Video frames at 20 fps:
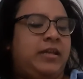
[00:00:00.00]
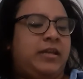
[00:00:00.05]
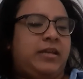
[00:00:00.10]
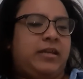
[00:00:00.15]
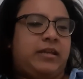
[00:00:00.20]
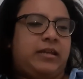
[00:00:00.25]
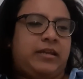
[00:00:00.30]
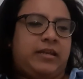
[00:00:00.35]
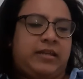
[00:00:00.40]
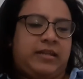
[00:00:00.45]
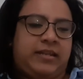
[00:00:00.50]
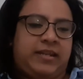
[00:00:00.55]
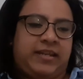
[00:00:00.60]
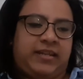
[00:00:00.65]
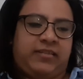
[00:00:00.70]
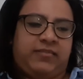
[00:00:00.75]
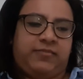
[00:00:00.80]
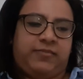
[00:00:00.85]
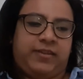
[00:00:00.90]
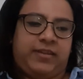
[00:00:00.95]

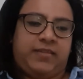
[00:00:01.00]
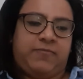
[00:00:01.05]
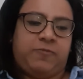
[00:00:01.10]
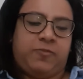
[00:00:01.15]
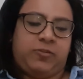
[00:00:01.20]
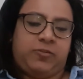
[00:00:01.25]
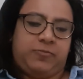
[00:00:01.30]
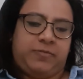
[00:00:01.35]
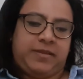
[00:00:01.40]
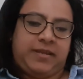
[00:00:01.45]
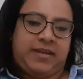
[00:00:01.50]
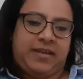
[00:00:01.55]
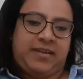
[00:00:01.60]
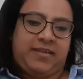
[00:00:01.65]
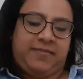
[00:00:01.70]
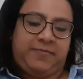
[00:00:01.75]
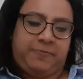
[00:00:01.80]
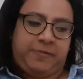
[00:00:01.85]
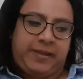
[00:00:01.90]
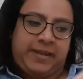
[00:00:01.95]
Next thing, what do we
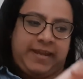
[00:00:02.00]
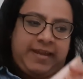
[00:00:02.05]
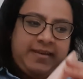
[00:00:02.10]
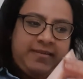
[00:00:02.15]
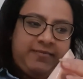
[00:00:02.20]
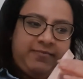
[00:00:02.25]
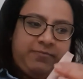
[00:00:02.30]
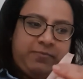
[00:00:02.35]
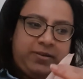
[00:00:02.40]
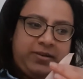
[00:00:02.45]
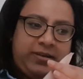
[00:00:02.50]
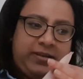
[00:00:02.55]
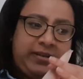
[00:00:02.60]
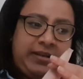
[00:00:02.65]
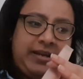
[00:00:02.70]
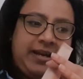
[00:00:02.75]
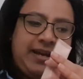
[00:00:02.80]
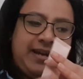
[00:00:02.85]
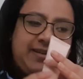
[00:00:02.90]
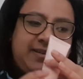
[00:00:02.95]
have? We have my
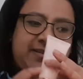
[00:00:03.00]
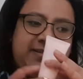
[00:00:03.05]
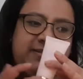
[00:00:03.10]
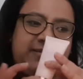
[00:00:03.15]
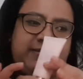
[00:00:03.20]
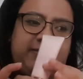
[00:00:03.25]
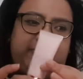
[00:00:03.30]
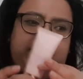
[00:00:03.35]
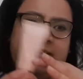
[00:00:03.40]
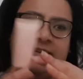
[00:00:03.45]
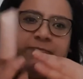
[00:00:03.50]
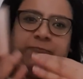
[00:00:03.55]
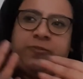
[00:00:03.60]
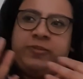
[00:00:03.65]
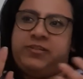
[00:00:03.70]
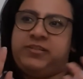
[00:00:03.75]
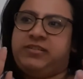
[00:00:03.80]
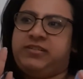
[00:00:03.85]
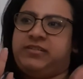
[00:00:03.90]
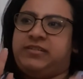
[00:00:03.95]
hand cream,
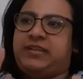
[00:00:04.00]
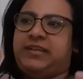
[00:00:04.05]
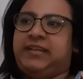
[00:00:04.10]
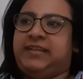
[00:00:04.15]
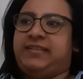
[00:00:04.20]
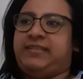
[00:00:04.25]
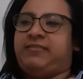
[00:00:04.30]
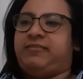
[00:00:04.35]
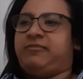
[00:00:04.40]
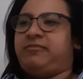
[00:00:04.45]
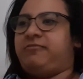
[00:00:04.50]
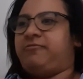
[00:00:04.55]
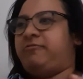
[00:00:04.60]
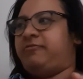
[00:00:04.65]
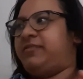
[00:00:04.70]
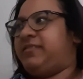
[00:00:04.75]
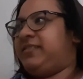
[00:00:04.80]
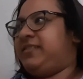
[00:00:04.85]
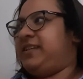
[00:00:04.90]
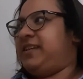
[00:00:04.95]
which is
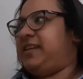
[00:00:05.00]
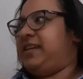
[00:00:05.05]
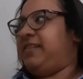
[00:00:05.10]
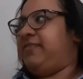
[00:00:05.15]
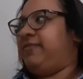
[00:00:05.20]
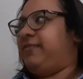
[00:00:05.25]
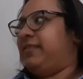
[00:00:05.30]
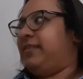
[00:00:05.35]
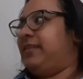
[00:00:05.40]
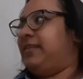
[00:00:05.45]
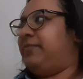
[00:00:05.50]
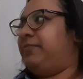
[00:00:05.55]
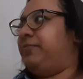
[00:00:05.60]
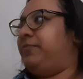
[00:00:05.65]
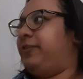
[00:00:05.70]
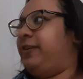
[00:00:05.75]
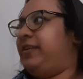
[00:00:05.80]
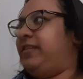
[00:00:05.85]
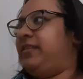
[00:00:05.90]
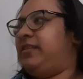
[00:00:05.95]
all sticky for some
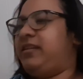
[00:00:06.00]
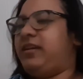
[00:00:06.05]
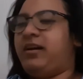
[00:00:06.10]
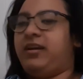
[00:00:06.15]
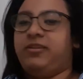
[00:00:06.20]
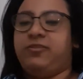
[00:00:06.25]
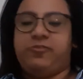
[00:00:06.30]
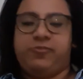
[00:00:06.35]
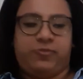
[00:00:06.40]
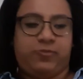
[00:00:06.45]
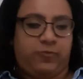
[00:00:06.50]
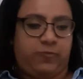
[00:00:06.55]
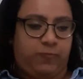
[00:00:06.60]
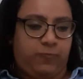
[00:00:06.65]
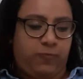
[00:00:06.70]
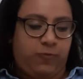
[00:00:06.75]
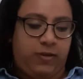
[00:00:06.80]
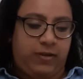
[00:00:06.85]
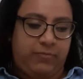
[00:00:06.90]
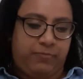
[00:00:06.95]
reason. I don't know
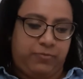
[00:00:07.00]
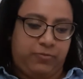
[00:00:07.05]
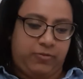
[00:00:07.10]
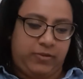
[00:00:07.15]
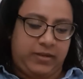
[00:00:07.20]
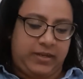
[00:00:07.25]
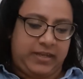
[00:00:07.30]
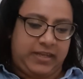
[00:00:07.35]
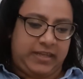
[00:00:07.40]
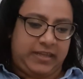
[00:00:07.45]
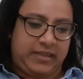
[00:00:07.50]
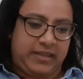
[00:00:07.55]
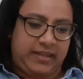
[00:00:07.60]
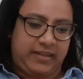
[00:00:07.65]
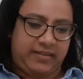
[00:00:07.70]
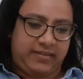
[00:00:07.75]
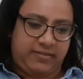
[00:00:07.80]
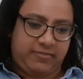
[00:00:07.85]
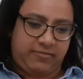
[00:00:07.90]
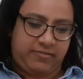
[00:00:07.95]
what I put in here that
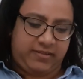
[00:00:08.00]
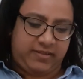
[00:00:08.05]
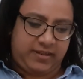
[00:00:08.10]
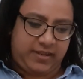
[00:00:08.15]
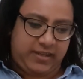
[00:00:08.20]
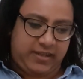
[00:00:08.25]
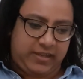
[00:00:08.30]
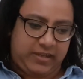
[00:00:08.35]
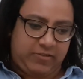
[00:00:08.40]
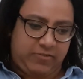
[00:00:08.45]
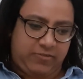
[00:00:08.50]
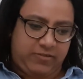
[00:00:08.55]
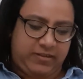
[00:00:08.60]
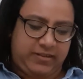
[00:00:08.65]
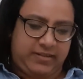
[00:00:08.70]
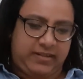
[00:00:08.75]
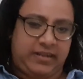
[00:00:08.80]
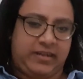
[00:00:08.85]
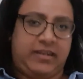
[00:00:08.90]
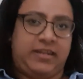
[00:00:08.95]
is so sticky.
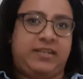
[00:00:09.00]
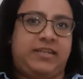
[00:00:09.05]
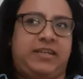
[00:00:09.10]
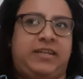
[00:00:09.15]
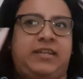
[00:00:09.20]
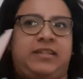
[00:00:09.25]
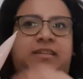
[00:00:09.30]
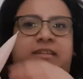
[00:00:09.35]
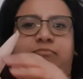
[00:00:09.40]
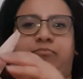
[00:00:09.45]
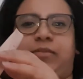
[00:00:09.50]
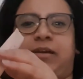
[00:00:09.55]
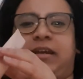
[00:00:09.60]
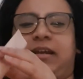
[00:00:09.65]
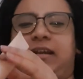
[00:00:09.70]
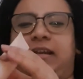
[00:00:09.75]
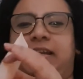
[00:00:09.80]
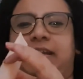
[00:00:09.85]
Honestly, I need to get this bag